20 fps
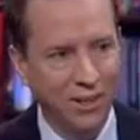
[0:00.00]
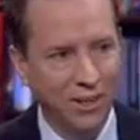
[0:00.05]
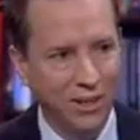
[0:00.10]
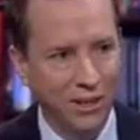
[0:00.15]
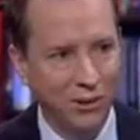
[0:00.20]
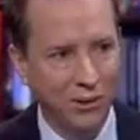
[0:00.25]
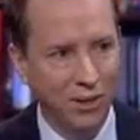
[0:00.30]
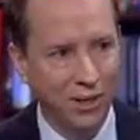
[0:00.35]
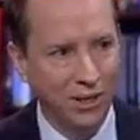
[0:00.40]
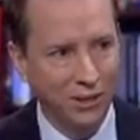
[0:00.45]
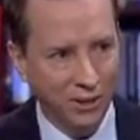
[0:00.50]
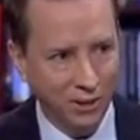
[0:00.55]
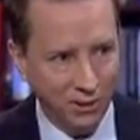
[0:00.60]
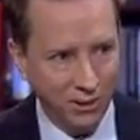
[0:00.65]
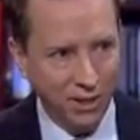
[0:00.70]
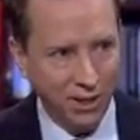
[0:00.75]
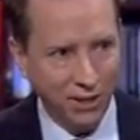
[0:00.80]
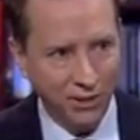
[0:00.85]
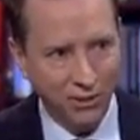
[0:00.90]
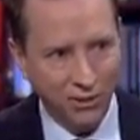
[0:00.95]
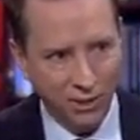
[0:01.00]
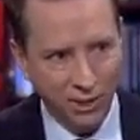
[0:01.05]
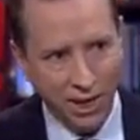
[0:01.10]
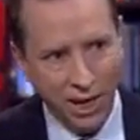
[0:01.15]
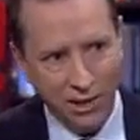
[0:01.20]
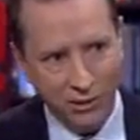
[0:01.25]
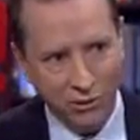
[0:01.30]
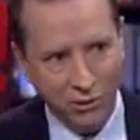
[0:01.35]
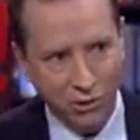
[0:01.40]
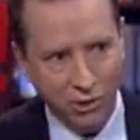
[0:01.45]
Now, in this case, the
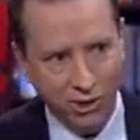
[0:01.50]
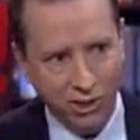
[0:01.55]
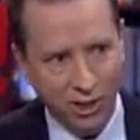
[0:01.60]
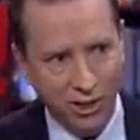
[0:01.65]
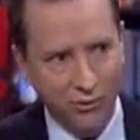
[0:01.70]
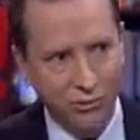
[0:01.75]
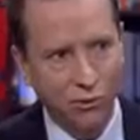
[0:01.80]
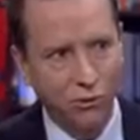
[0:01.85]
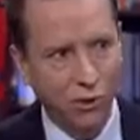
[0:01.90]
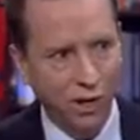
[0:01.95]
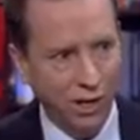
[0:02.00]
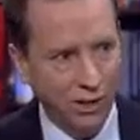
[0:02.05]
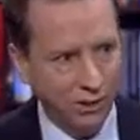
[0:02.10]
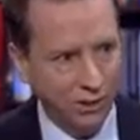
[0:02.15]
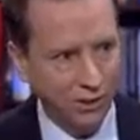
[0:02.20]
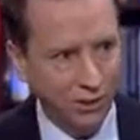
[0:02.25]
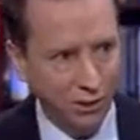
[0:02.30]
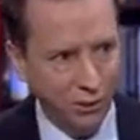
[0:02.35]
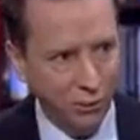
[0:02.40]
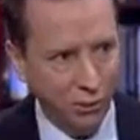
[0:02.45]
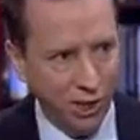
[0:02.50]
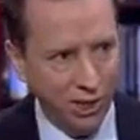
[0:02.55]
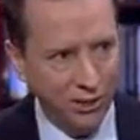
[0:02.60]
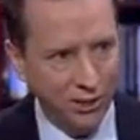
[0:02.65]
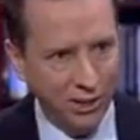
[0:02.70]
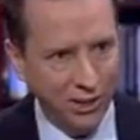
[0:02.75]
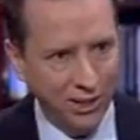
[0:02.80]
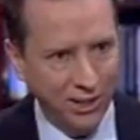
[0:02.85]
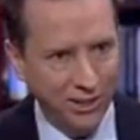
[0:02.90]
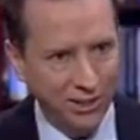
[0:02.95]
National Archives tried to do the right
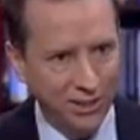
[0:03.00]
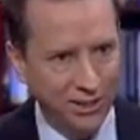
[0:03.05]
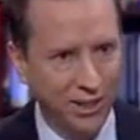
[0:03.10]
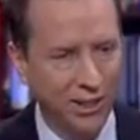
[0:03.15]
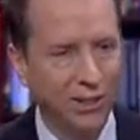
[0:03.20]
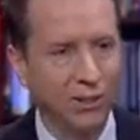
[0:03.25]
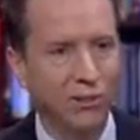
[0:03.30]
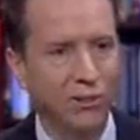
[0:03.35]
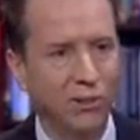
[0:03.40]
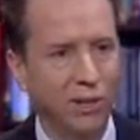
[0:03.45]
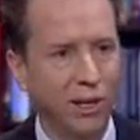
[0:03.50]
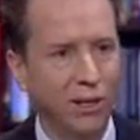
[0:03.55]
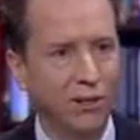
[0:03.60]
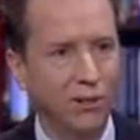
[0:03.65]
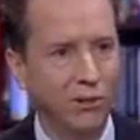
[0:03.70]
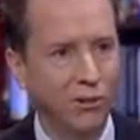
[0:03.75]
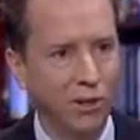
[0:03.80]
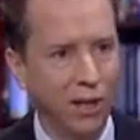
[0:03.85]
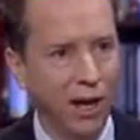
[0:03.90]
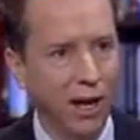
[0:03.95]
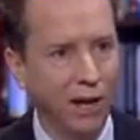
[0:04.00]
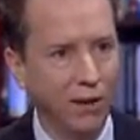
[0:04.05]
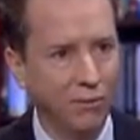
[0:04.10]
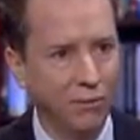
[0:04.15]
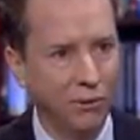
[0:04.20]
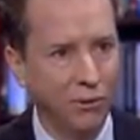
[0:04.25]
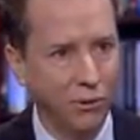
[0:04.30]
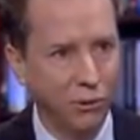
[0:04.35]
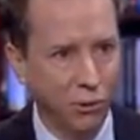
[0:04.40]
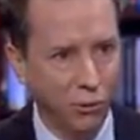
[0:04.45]
thing. They sent
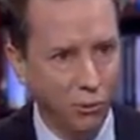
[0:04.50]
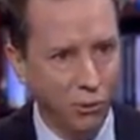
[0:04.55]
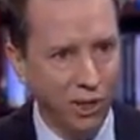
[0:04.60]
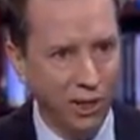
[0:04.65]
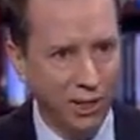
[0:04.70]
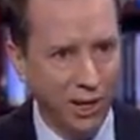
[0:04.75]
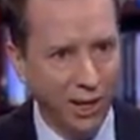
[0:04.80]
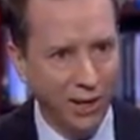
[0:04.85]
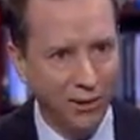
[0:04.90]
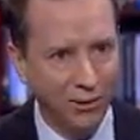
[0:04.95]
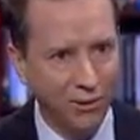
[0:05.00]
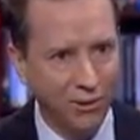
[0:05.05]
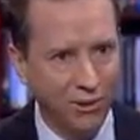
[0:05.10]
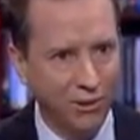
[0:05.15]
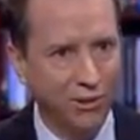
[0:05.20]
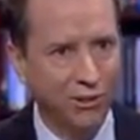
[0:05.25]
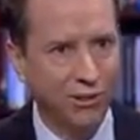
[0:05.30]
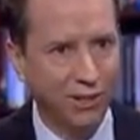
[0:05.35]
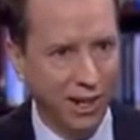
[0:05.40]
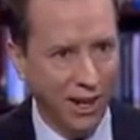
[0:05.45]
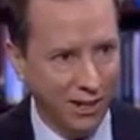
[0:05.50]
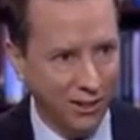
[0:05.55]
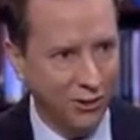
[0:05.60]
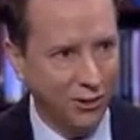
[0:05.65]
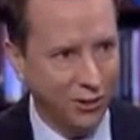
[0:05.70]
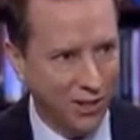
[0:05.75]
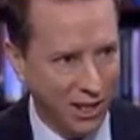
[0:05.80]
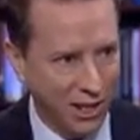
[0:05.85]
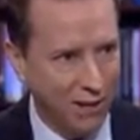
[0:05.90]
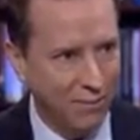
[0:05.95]
staff to the White House to
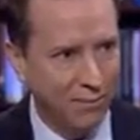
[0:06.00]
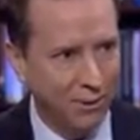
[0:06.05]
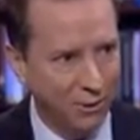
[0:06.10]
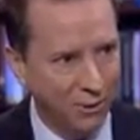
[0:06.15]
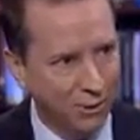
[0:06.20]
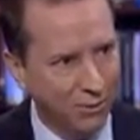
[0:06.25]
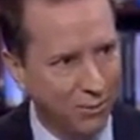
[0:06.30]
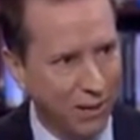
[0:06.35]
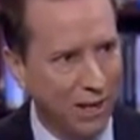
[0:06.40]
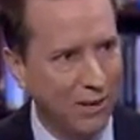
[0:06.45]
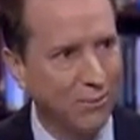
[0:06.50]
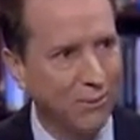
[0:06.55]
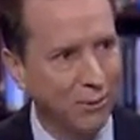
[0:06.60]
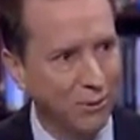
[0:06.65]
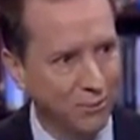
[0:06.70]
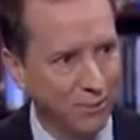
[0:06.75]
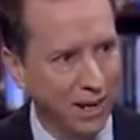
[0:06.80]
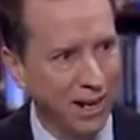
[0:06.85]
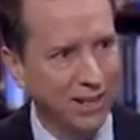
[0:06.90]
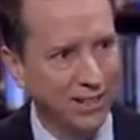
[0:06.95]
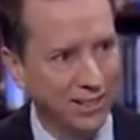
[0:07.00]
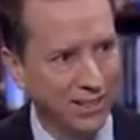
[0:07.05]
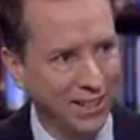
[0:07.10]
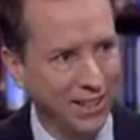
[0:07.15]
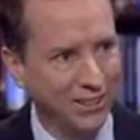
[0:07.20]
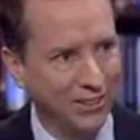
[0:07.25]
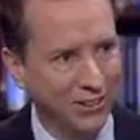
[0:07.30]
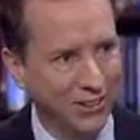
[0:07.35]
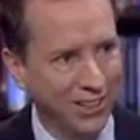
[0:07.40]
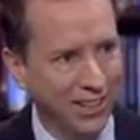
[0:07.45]
scotch tape those papers back
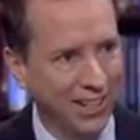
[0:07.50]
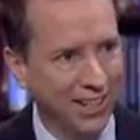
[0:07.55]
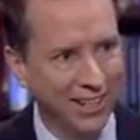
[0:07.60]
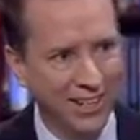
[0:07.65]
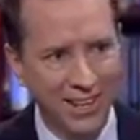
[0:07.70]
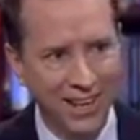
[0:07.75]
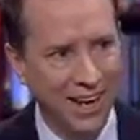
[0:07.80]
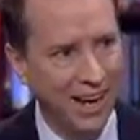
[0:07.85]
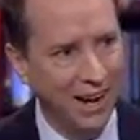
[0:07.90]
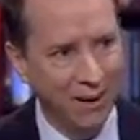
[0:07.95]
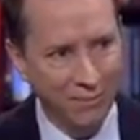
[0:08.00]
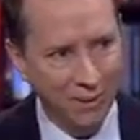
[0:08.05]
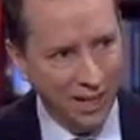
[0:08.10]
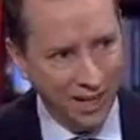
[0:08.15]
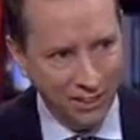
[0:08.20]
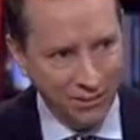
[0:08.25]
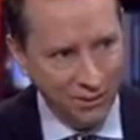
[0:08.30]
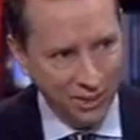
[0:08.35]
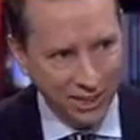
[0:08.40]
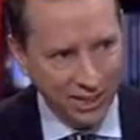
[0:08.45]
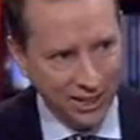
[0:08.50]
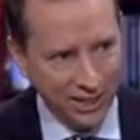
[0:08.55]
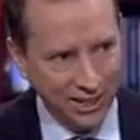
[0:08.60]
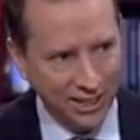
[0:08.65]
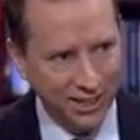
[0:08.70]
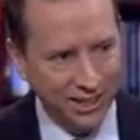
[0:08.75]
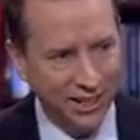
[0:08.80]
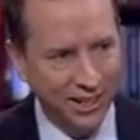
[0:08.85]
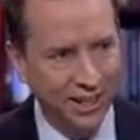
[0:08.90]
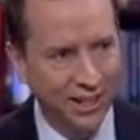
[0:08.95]
together again. I'm not even
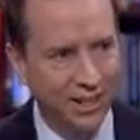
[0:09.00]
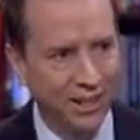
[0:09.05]
kidding.